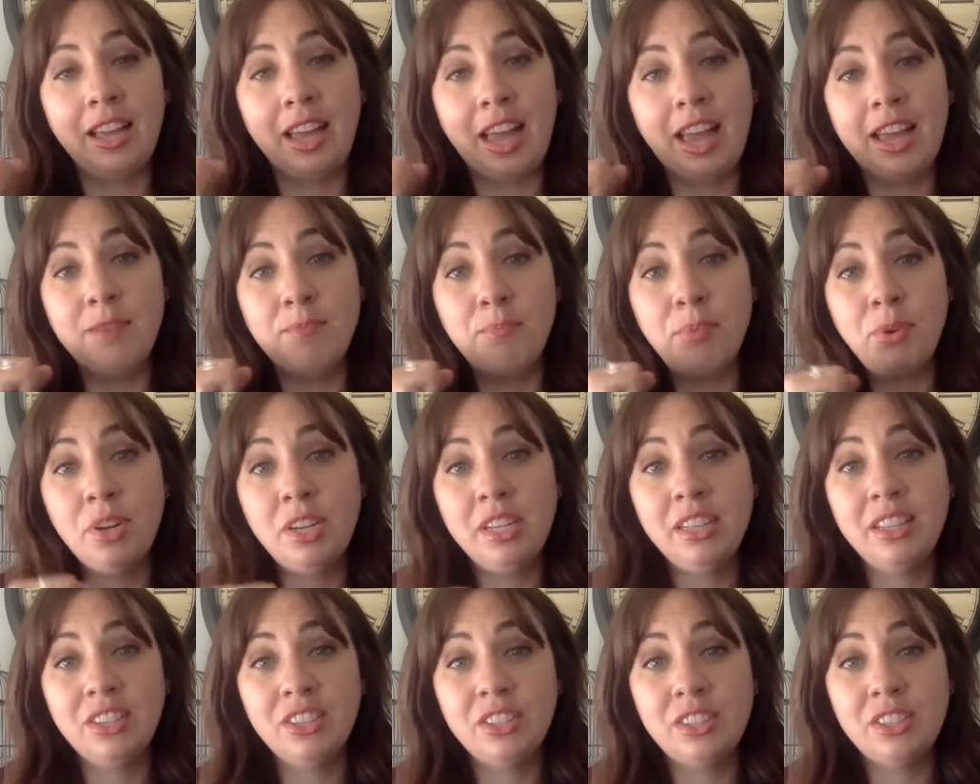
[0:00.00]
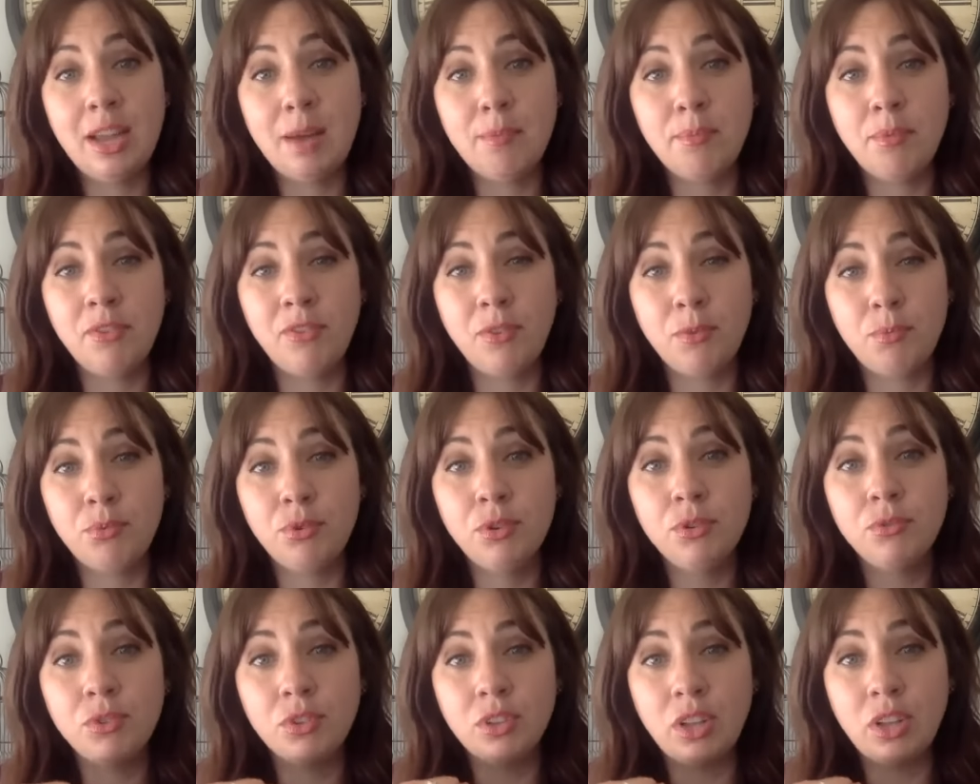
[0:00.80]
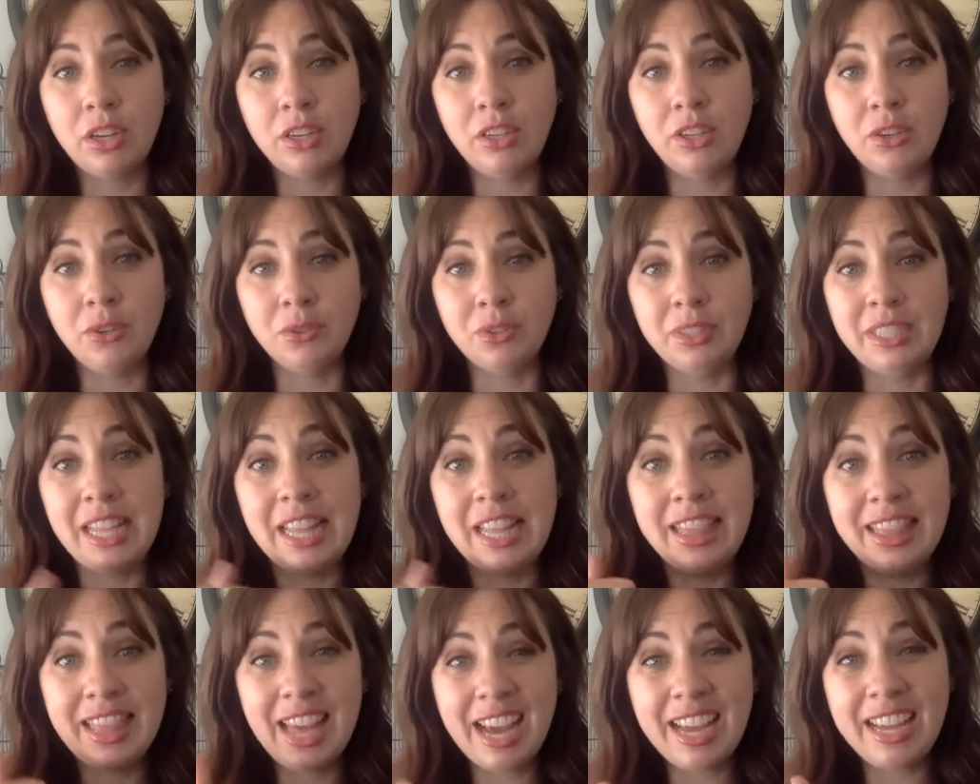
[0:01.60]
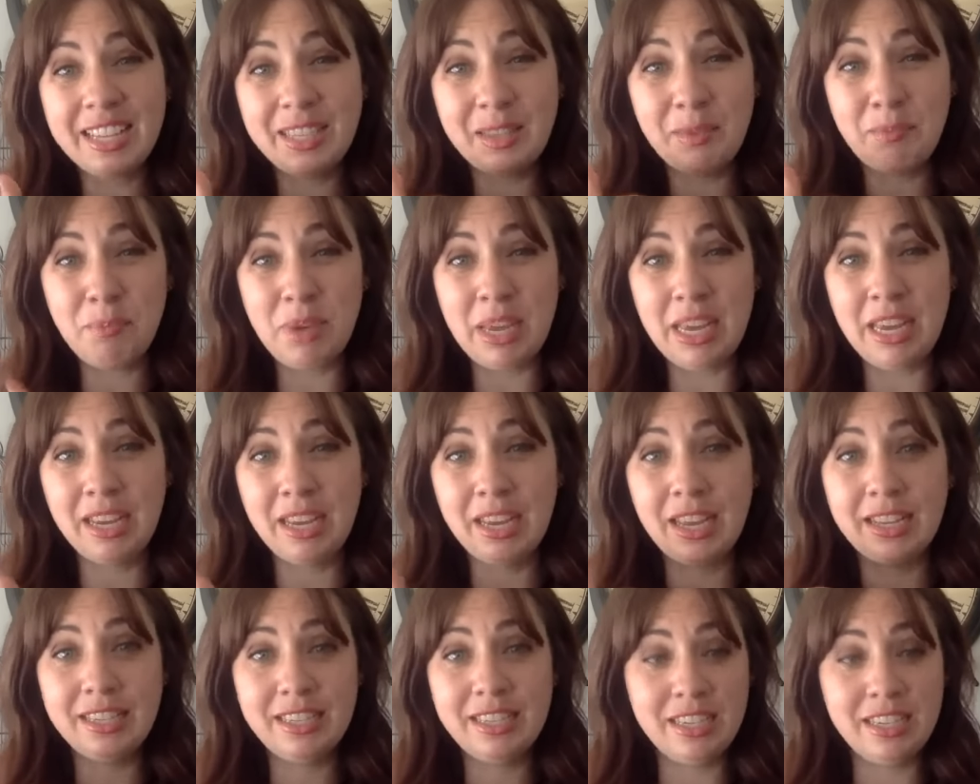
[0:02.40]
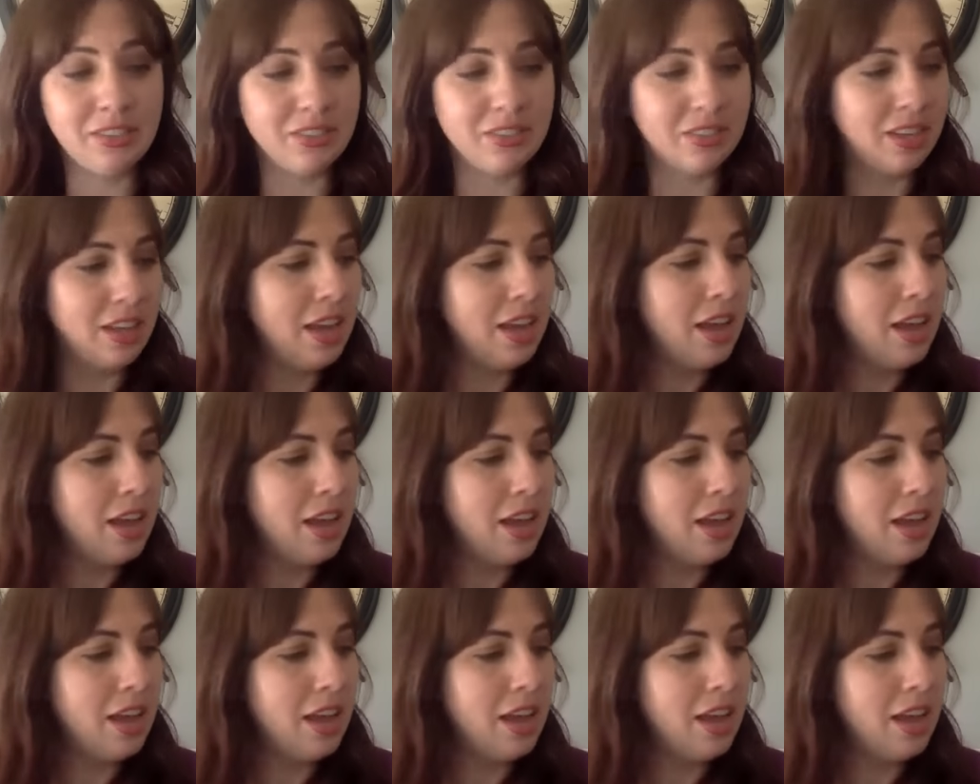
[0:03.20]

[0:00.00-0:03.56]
and putting their stamp of approval on you, and that is a big deal.